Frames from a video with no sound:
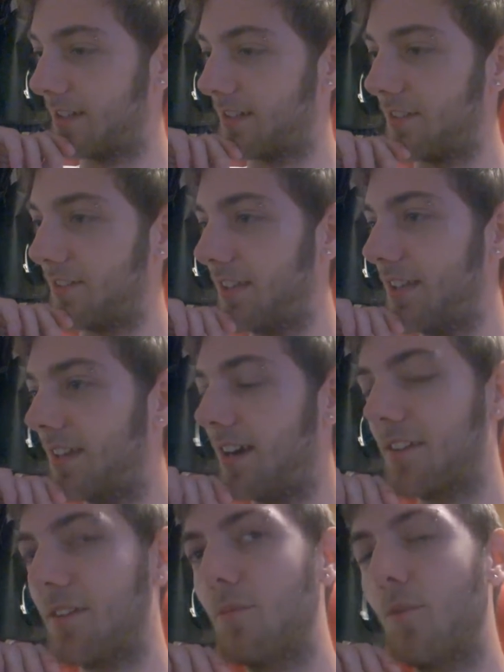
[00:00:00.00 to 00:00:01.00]
See, I
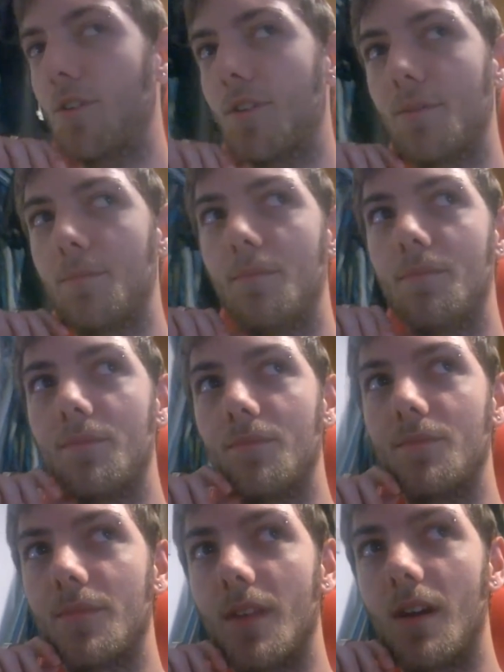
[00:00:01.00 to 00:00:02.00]
don't want to...
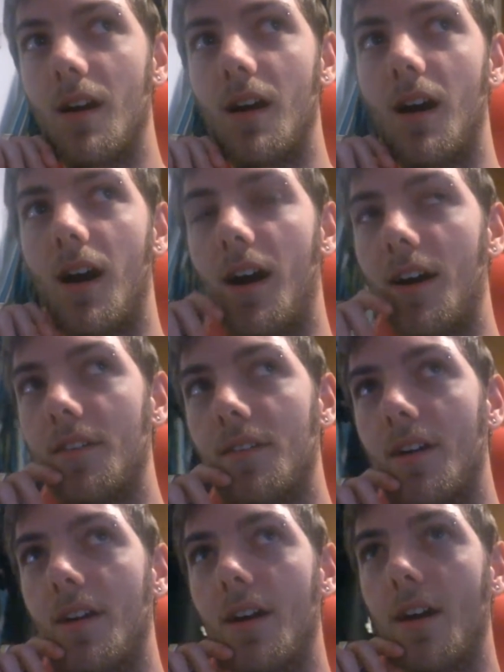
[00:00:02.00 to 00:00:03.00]
I
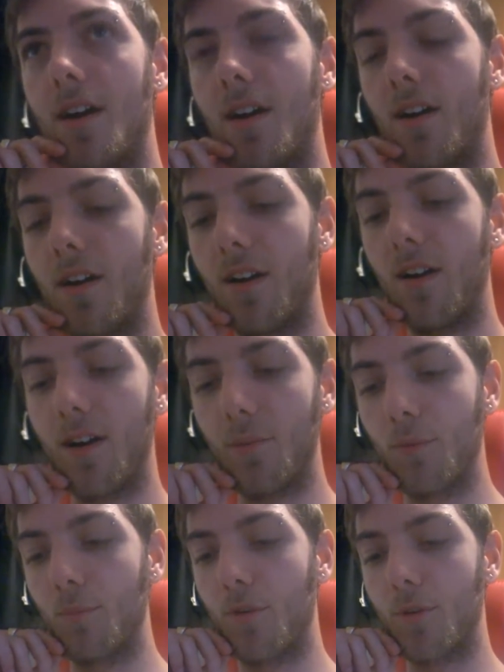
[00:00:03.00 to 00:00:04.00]

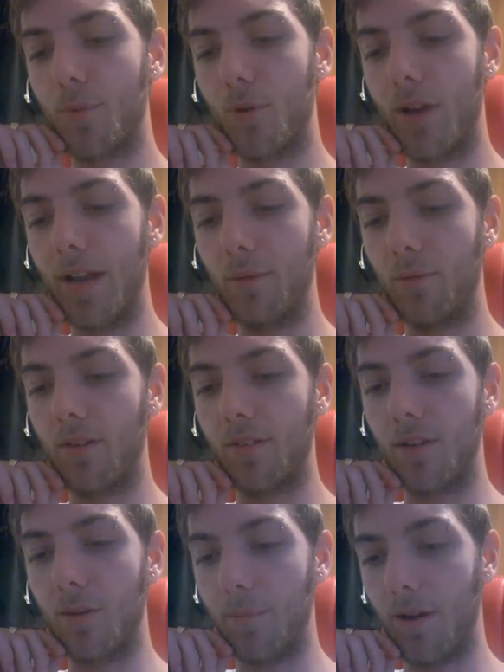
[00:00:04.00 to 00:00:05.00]
wouldn't want to put anyone
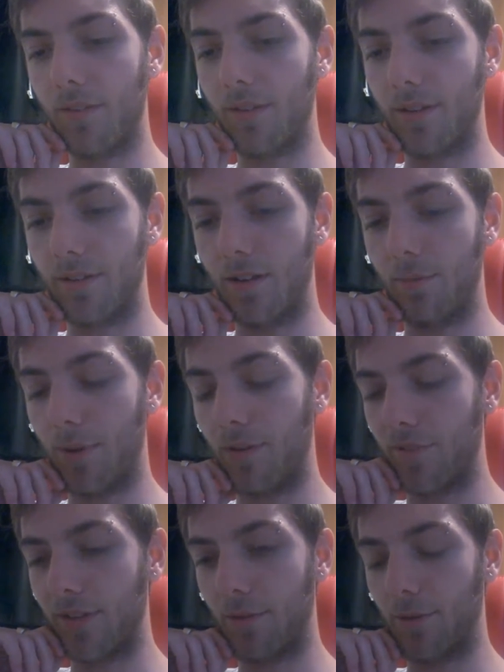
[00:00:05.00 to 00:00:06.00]
above
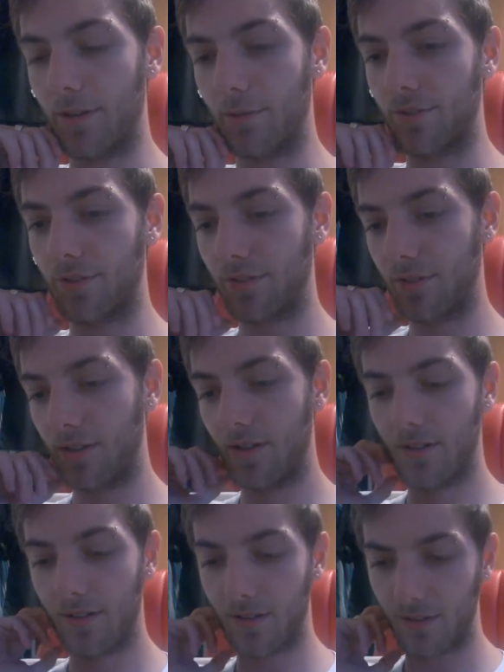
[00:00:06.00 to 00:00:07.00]
anyone else,
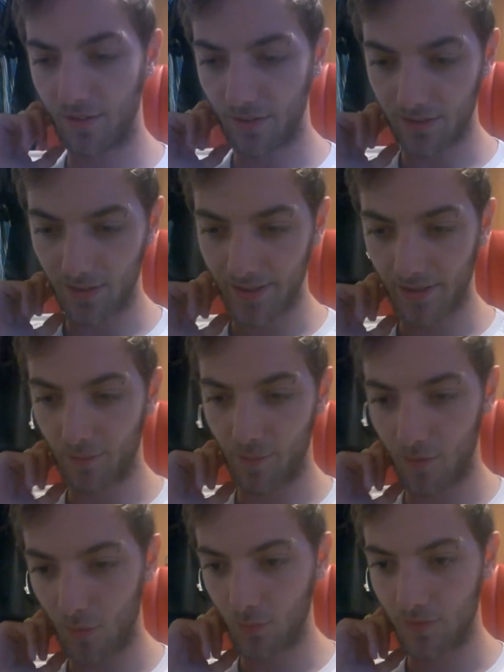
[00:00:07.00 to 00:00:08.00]
because, like,
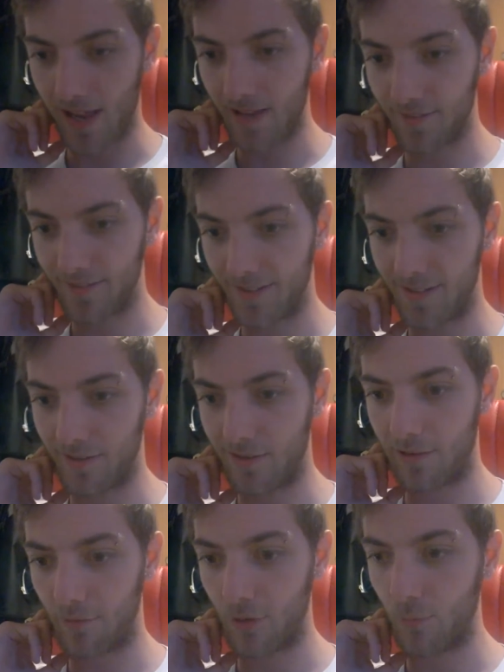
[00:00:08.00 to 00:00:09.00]
we're all talented in
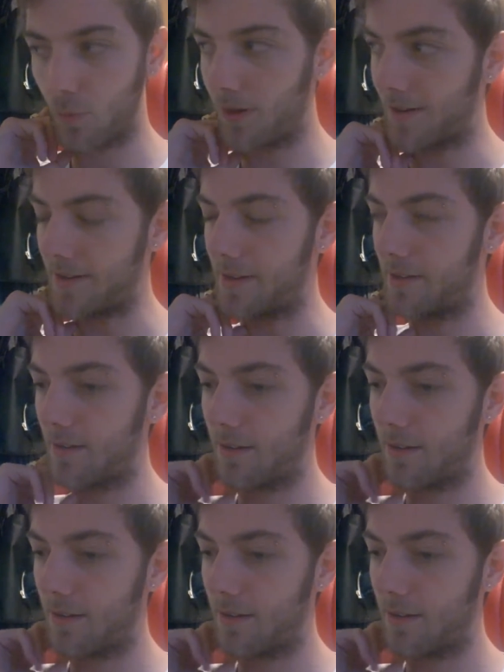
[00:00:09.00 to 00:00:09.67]
our own way.